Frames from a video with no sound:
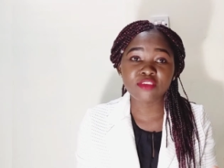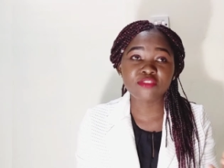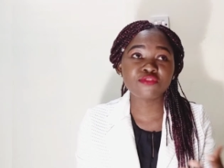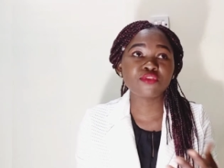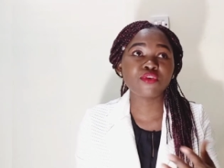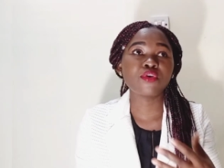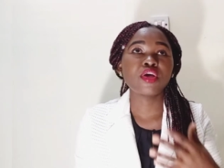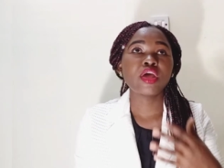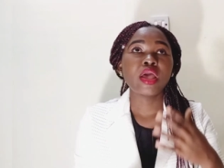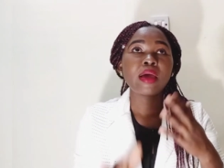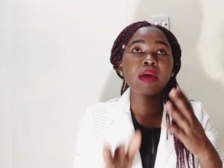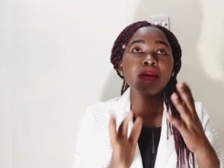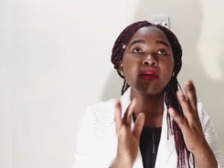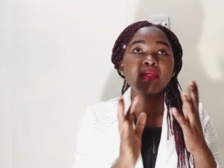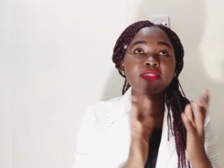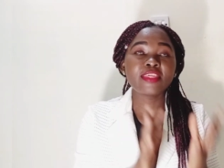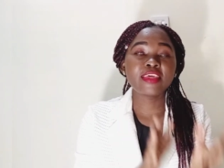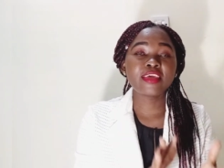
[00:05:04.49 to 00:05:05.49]
So
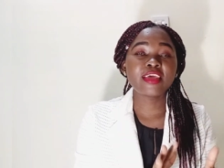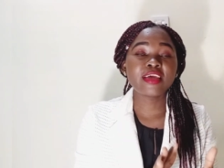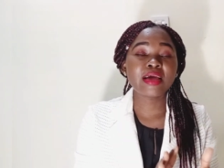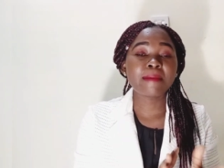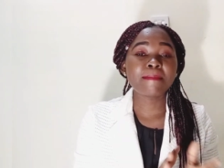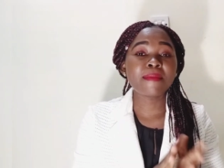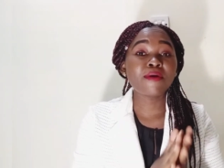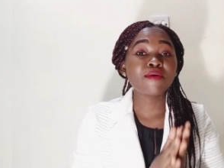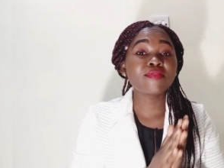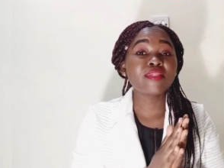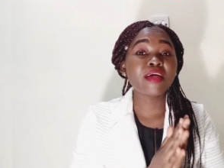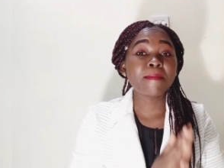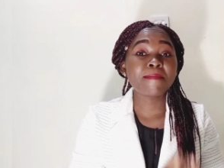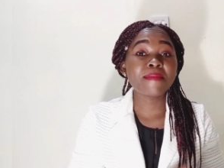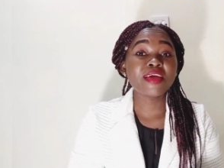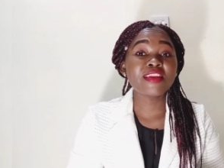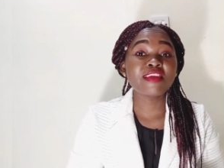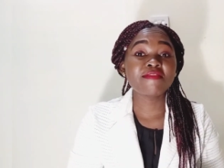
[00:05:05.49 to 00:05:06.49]
Thinking about the
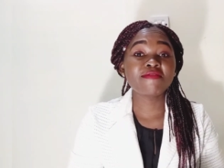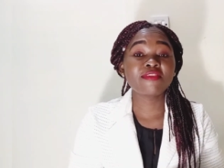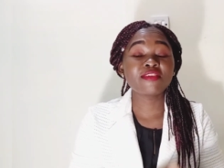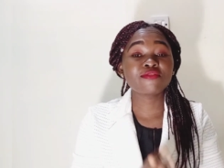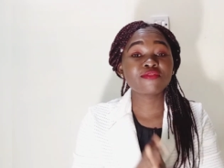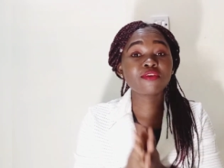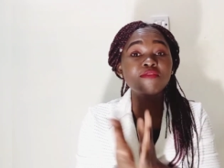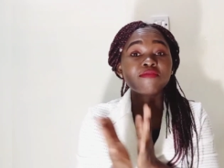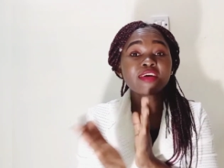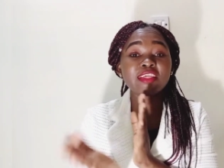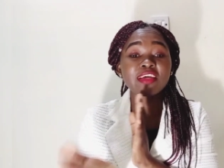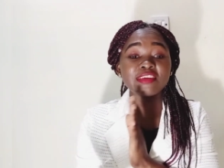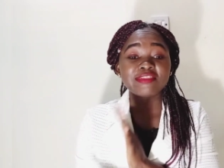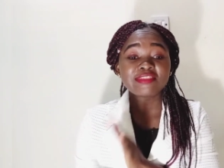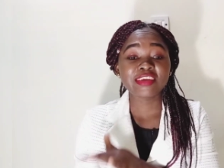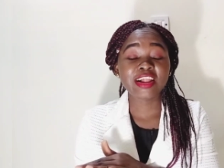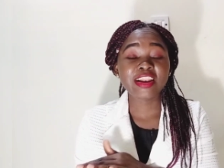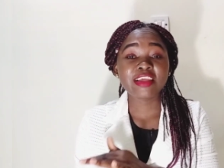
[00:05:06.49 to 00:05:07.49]
benefits over the
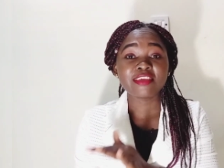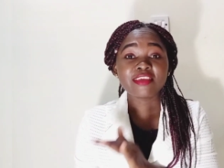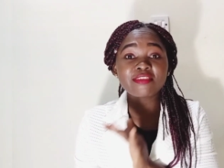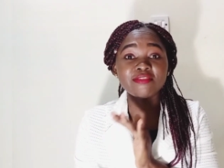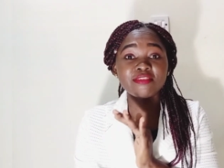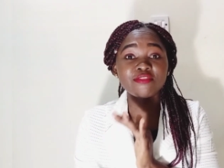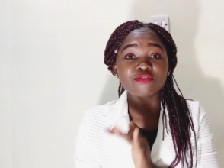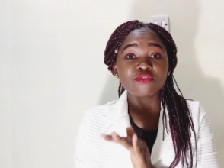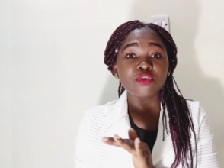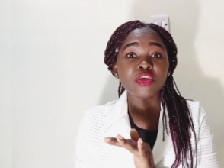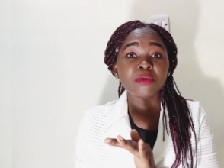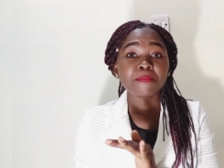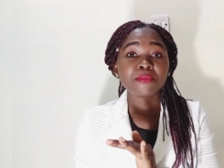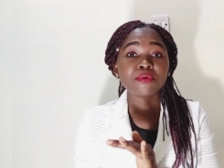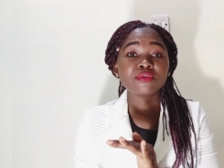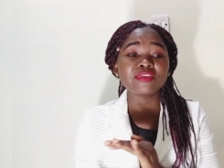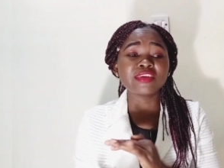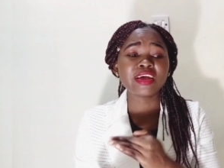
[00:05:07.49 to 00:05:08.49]
challenges is so
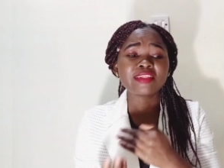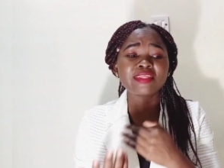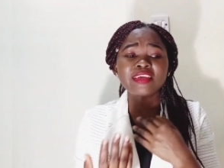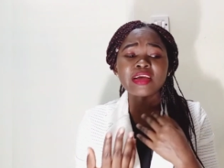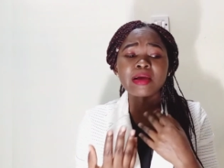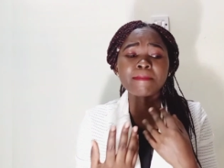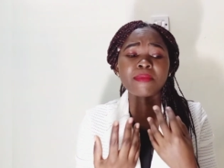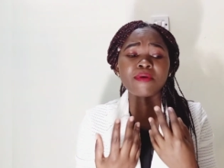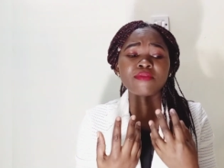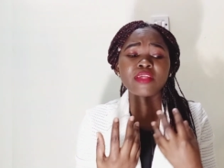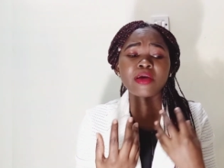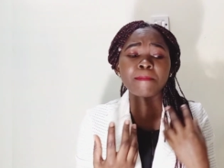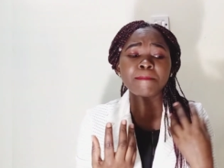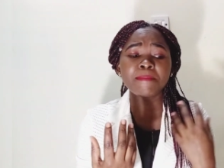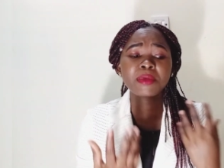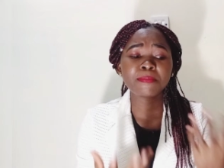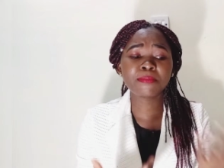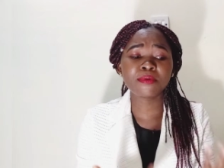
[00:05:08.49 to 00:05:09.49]
important. Think about the
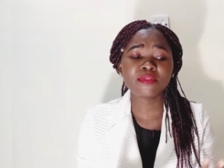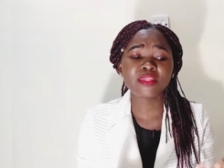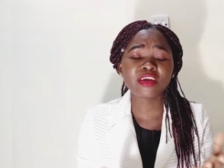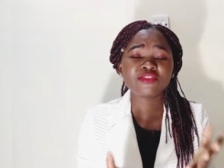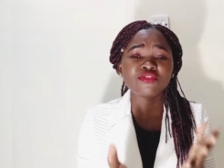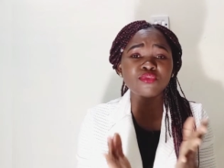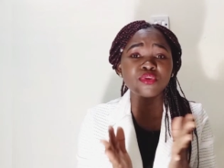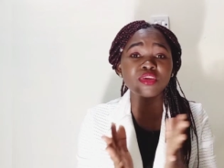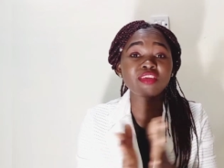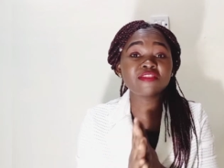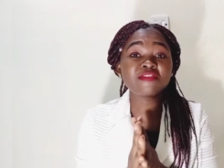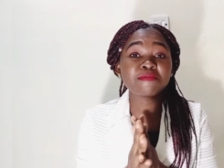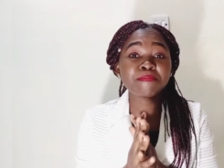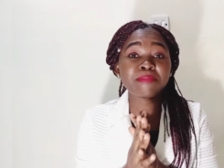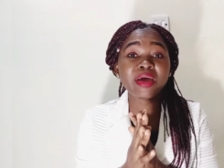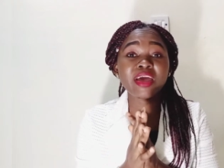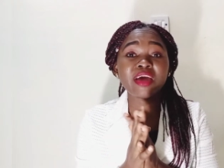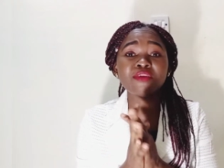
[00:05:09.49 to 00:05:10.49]
people that you
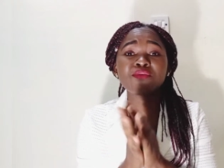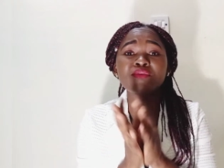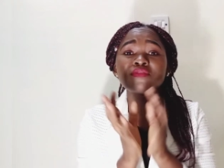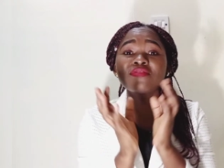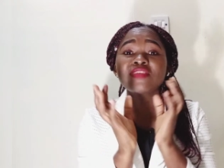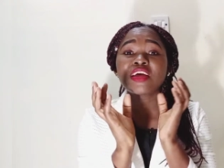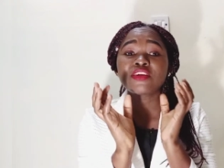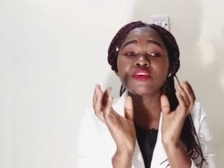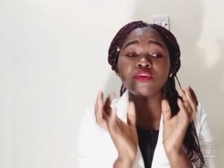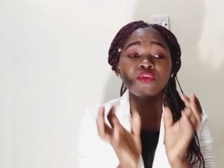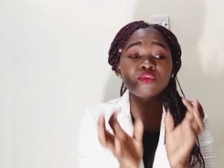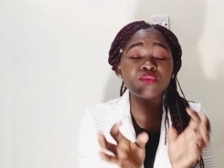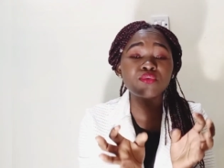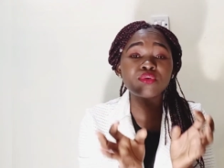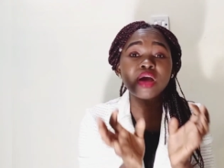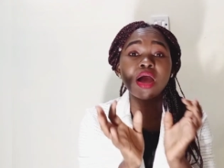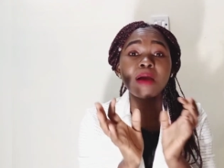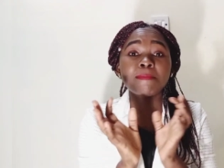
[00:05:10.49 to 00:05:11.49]
inspire, those that
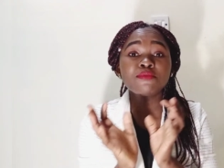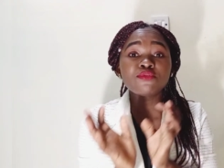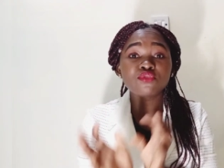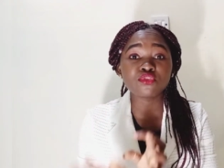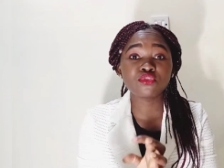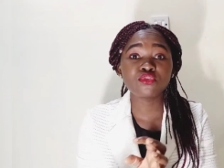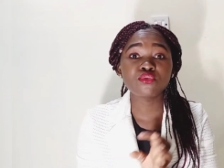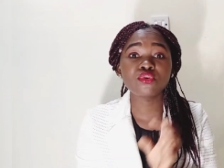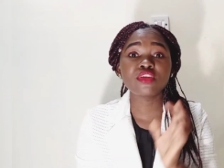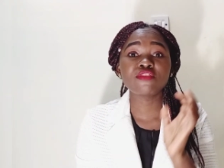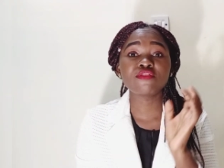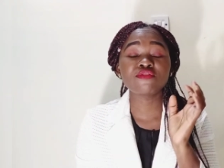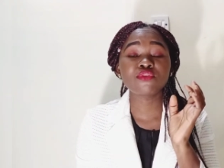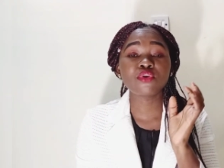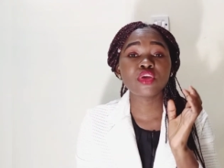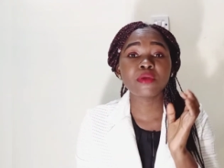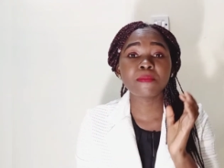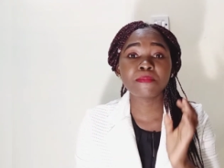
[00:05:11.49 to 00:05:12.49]
look up to you is
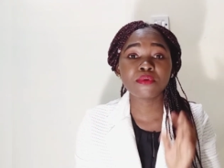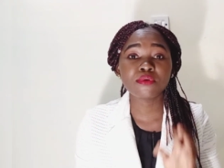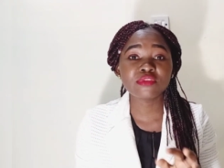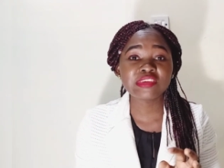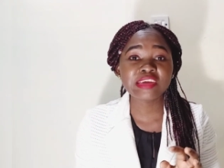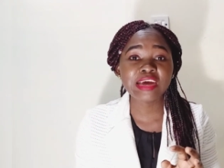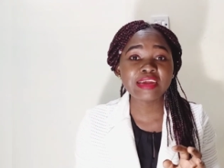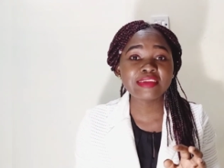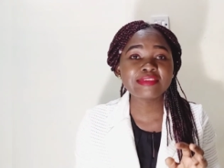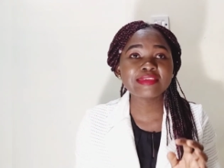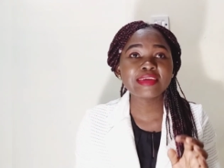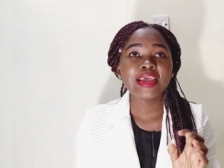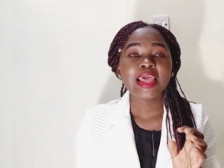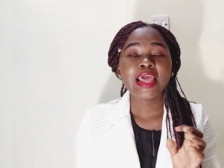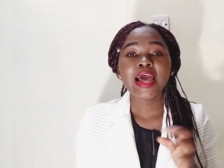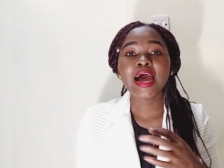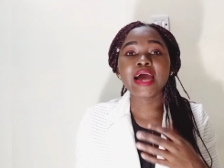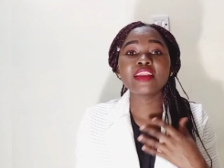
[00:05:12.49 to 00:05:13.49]
so important,
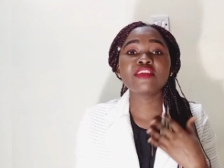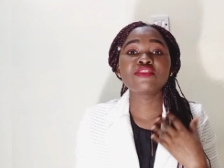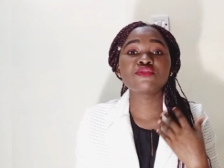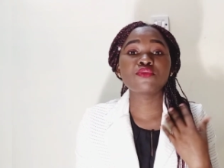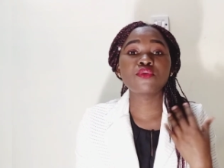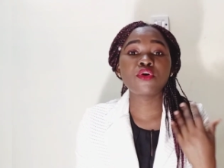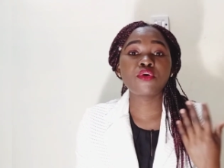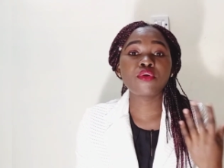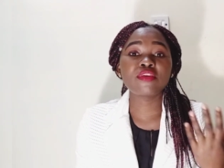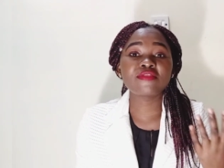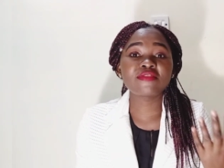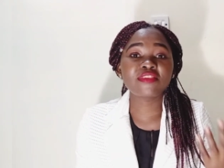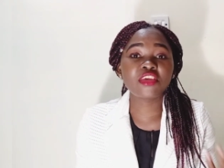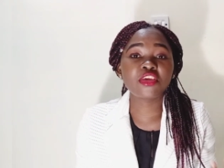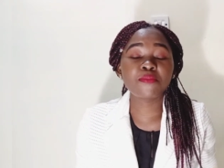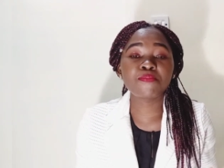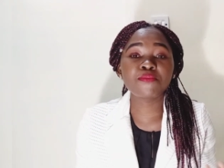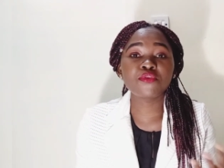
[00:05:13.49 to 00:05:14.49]
and it will always
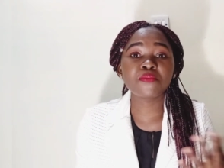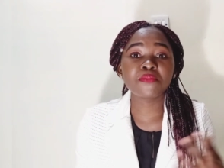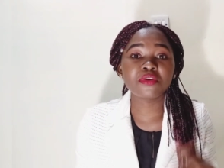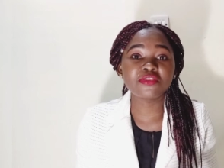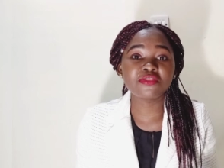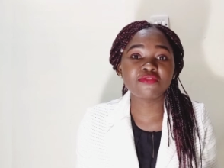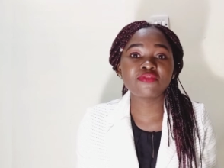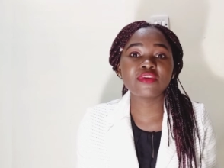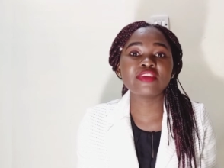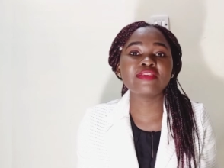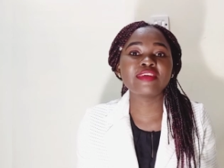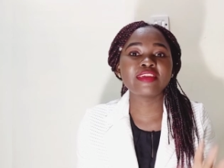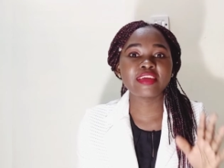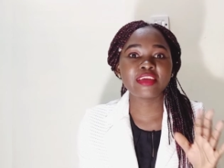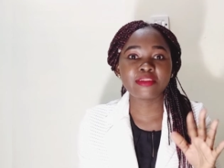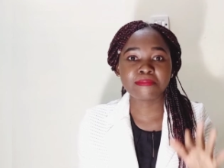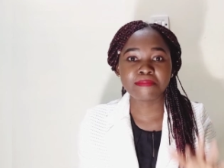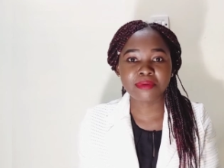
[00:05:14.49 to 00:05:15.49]
keep you motivated
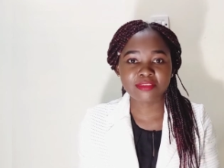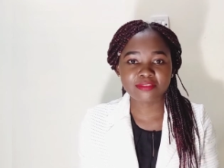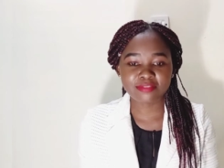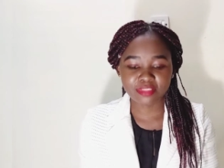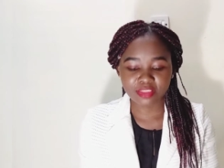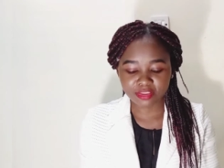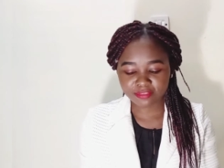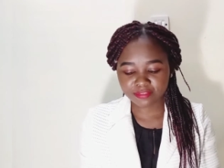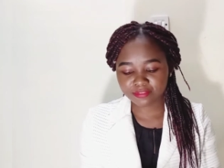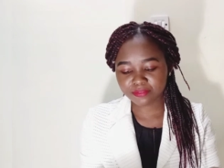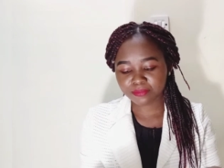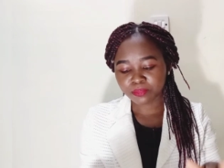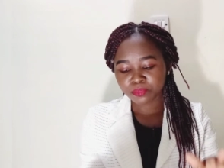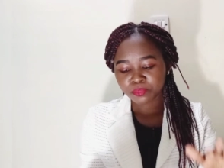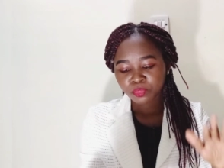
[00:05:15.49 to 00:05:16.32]
in business.